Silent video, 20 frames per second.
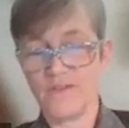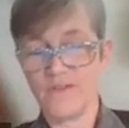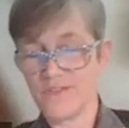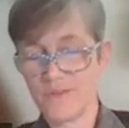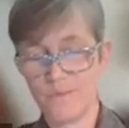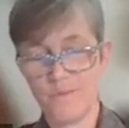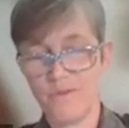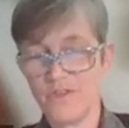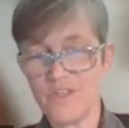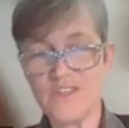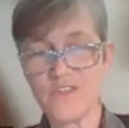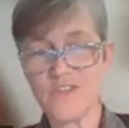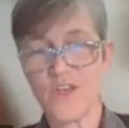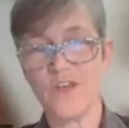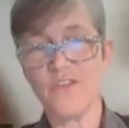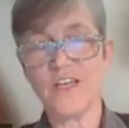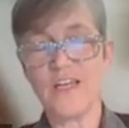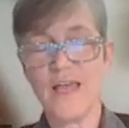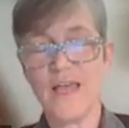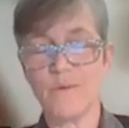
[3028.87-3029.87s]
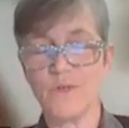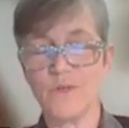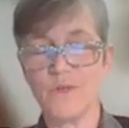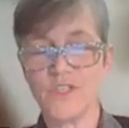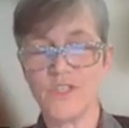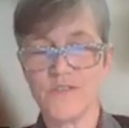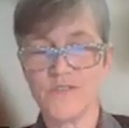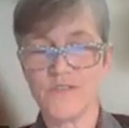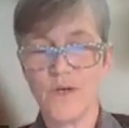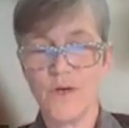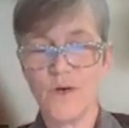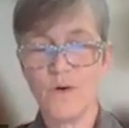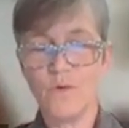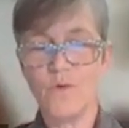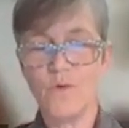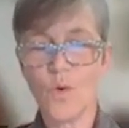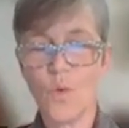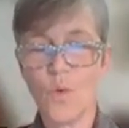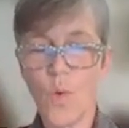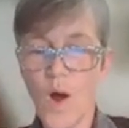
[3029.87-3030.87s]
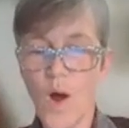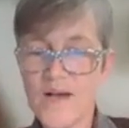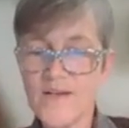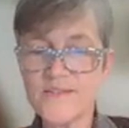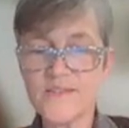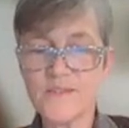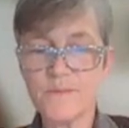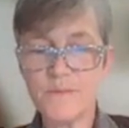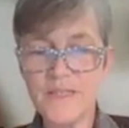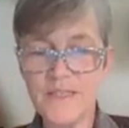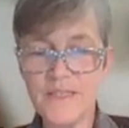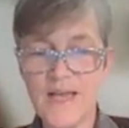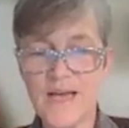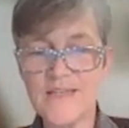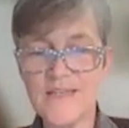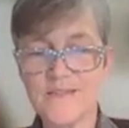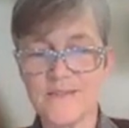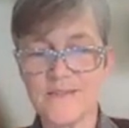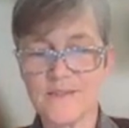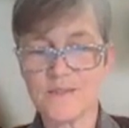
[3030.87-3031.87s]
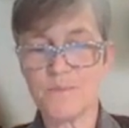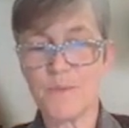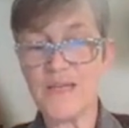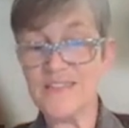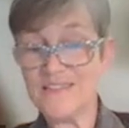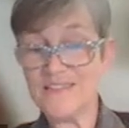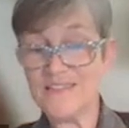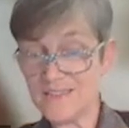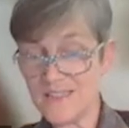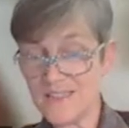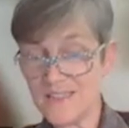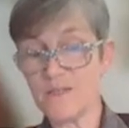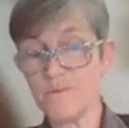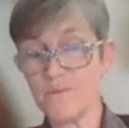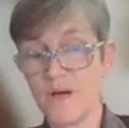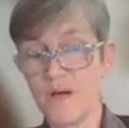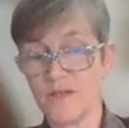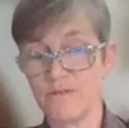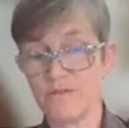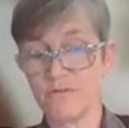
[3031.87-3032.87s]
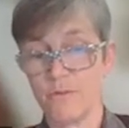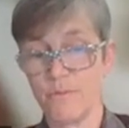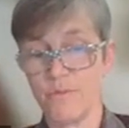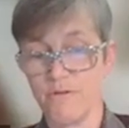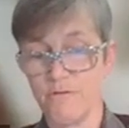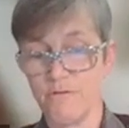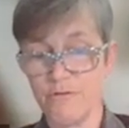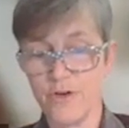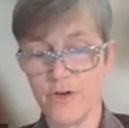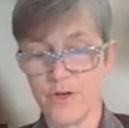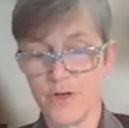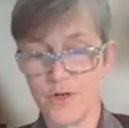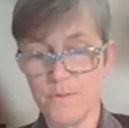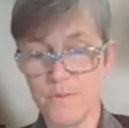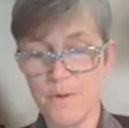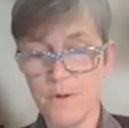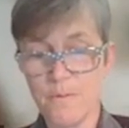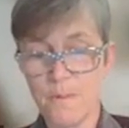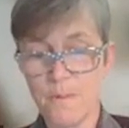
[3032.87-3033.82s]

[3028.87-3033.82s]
some of these other languages requires to be licensed by C command from the verb,